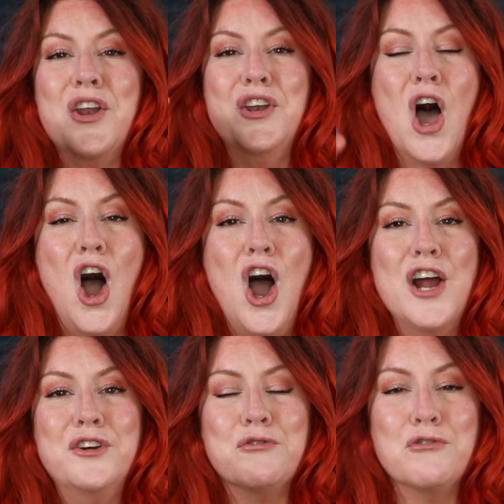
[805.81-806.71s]

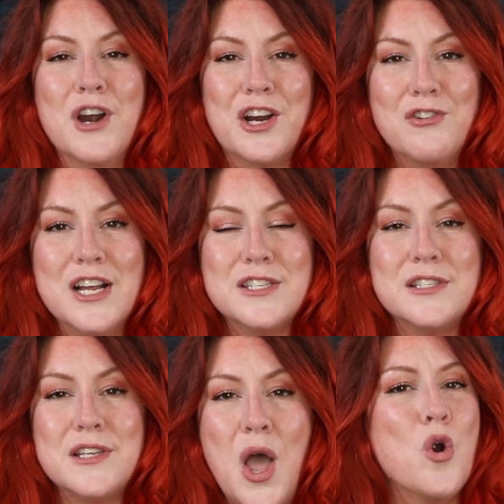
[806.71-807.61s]
non
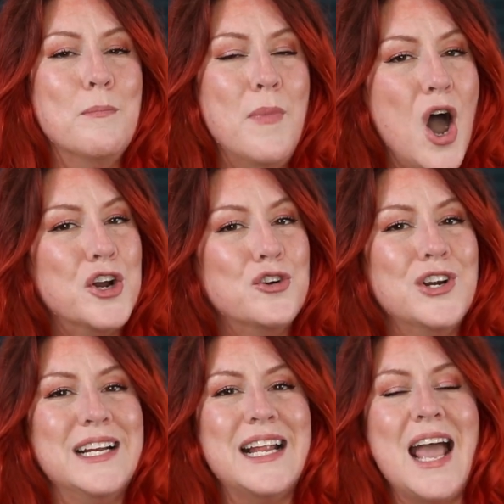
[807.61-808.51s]
rigorous or
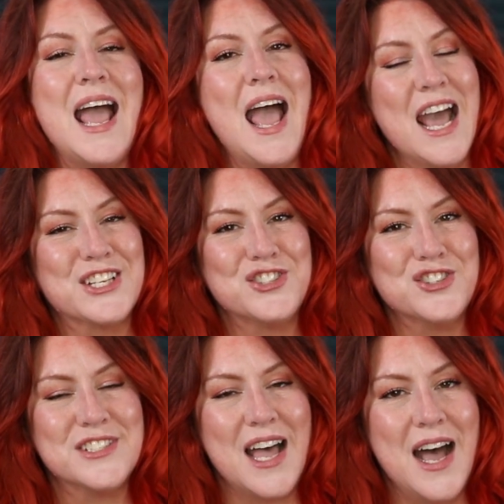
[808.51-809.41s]
moderate
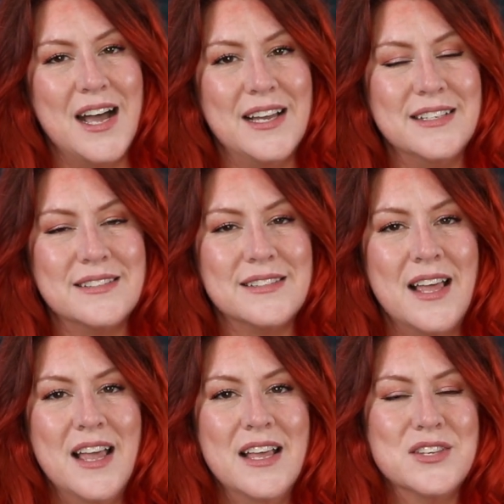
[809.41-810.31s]
exercise.
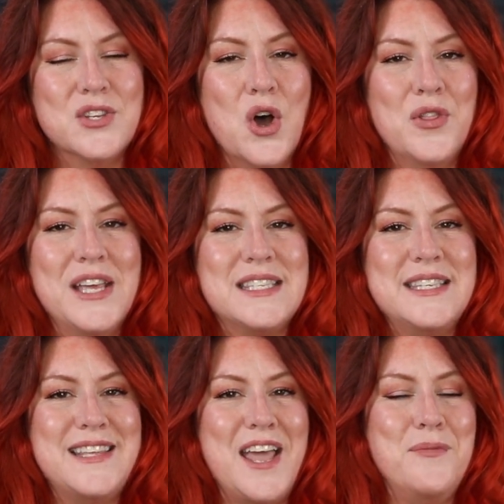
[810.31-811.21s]
So, this
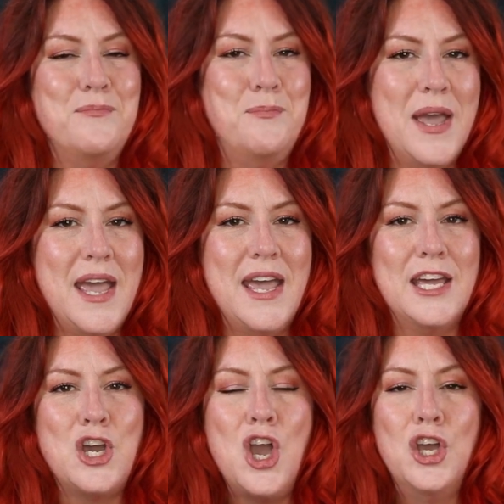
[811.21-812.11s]
is a
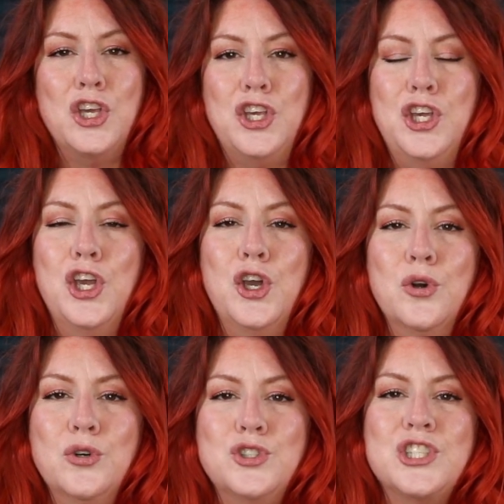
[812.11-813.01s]
big,
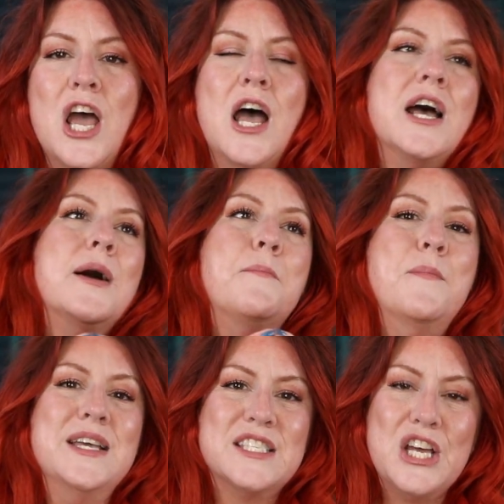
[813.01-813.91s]
huge,
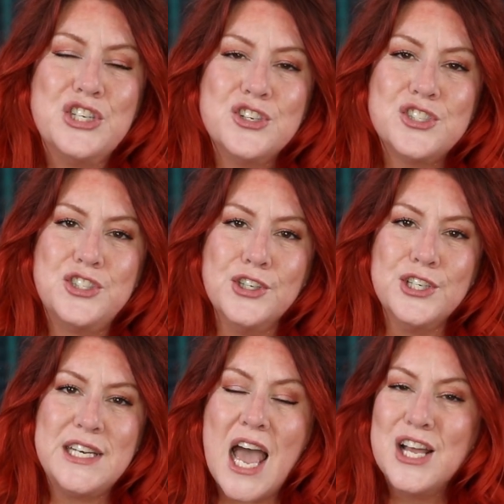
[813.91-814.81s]

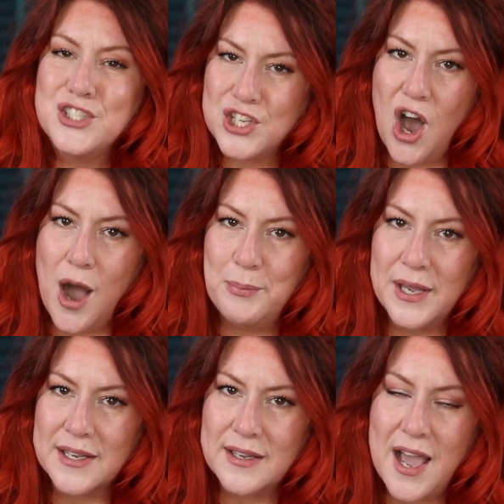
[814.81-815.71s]
misunderstood
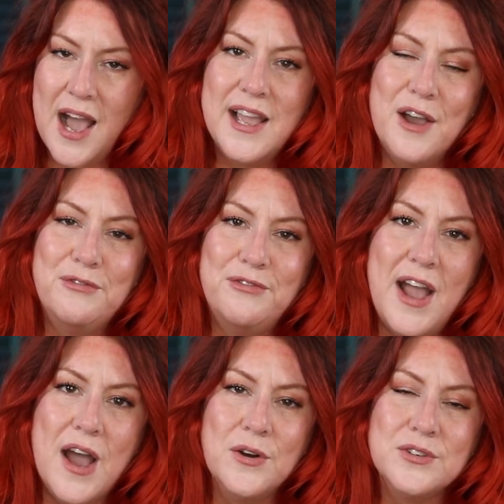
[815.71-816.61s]
topic I have
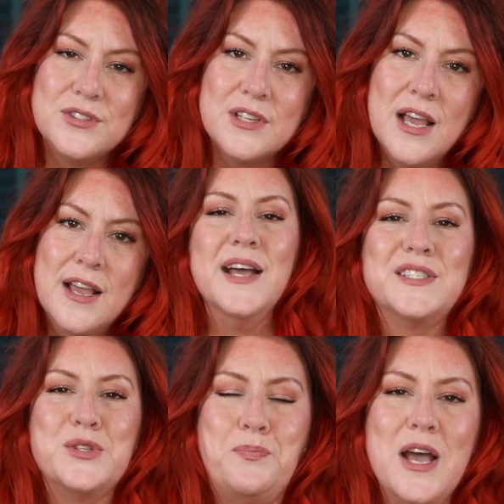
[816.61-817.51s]
found,
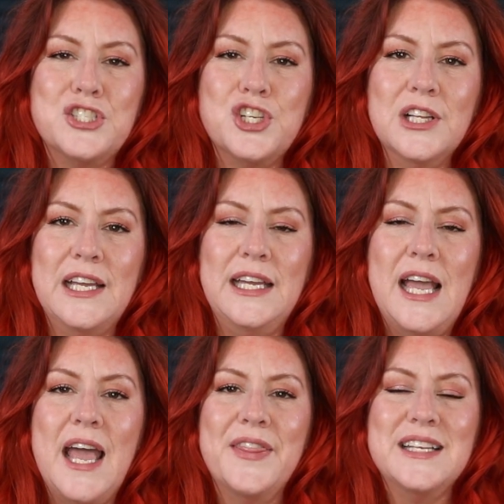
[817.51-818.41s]

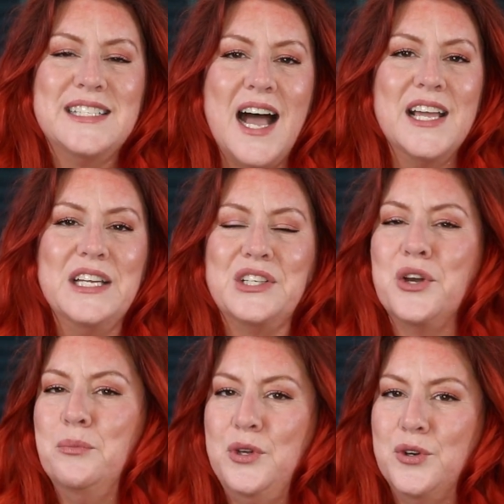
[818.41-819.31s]
especially in the diet
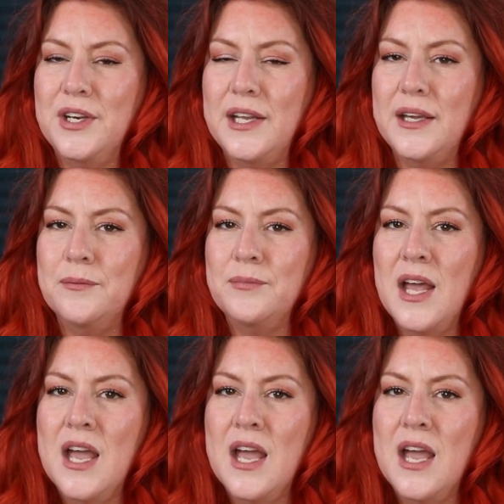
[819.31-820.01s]
community.